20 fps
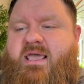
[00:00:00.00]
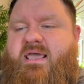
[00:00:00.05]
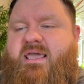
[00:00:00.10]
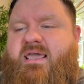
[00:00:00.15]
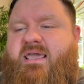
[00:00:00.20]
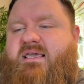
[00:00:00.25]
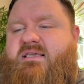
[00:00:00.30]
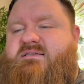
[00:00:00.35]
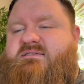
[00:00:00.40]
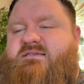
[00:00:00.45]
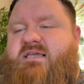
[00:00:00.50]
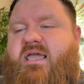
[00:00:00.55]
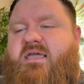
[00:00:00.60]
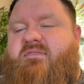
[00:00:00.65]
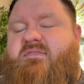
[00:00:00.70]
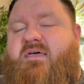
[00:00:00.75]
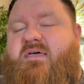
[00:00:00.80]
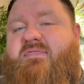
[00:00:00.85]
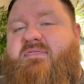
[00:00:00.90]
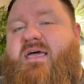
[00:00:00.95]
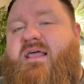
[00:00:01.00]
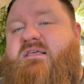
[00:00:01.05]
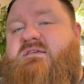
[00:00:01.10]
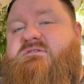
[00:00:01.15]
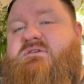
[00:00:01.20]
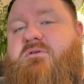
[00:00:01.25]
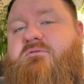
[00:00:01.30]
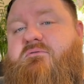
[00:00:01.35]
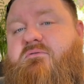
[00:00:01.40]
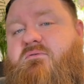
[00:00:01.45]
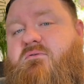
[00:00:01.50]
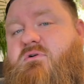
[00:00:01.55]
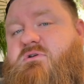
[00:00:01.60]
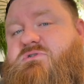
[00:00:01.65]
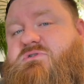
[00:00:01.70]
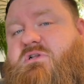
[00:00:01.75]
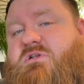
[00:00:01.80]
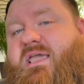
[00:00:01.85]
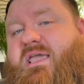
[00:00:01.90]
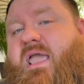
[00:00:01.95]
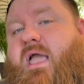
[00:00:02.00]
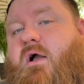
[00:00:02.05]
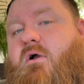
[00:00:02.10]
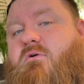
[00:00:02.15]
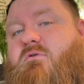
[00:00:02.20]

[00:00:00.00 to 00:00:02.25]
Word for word: He's saying that that is unfortunately how